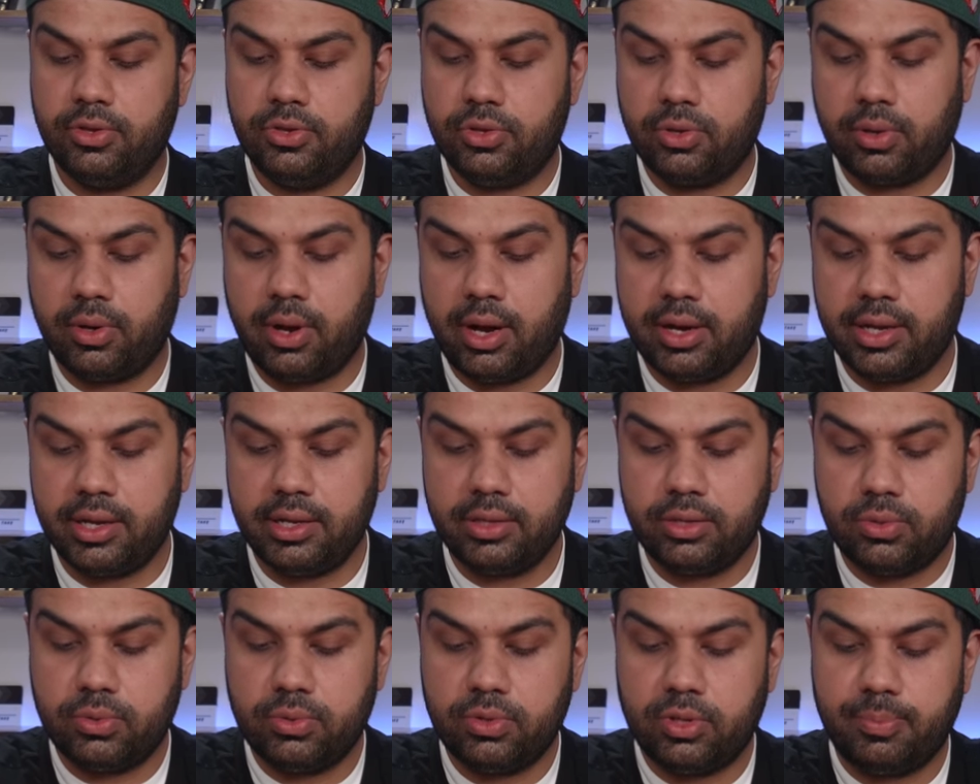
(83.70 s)
So
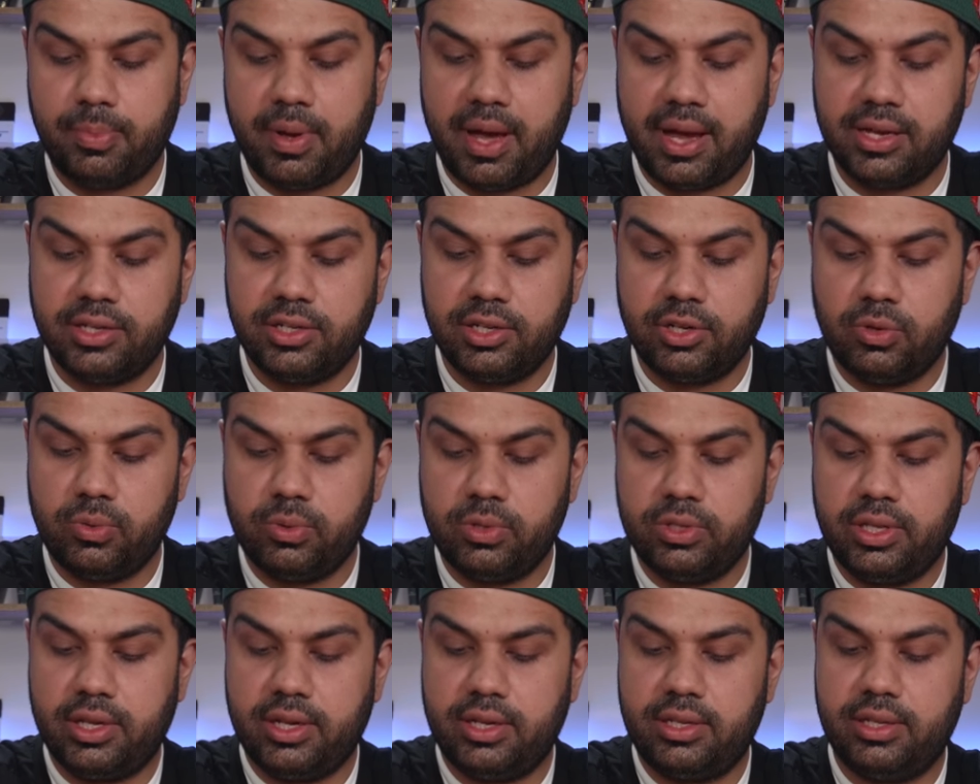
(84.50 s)
cutting through the packaging
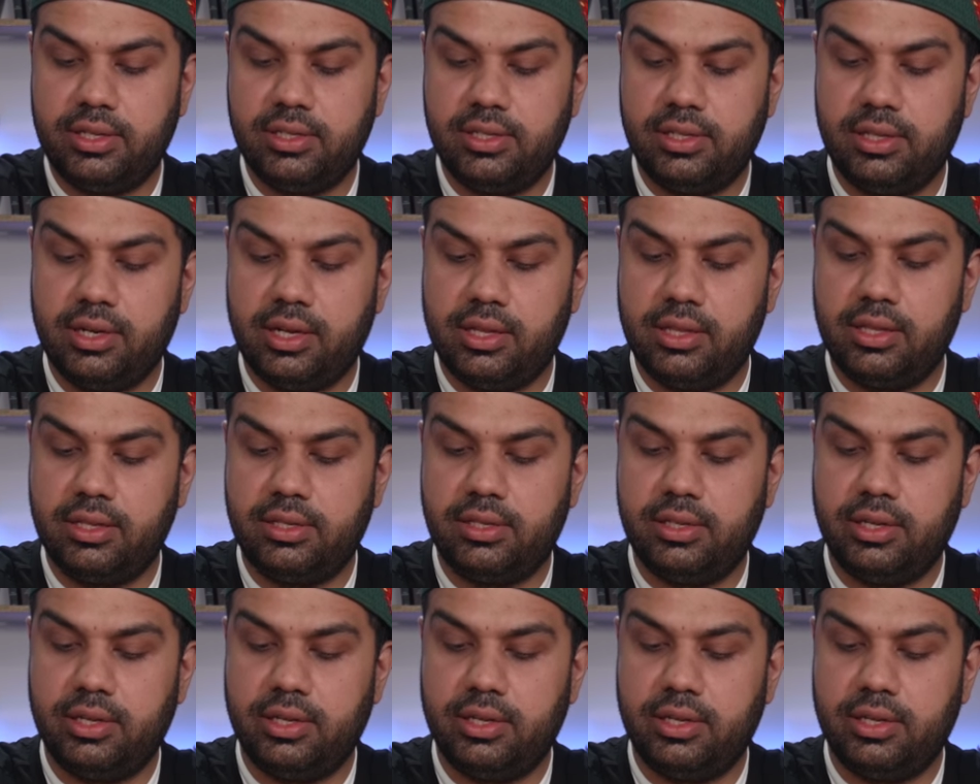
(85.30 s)
over there, there's another